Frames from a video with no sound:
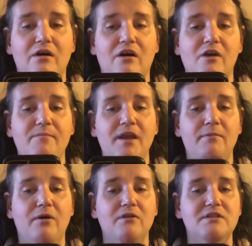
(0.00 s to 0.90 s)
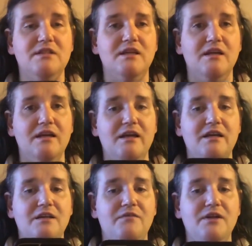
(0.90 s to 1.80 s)
Our peoples,
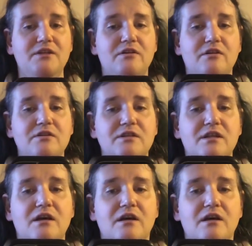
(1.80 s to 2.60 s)
individuals,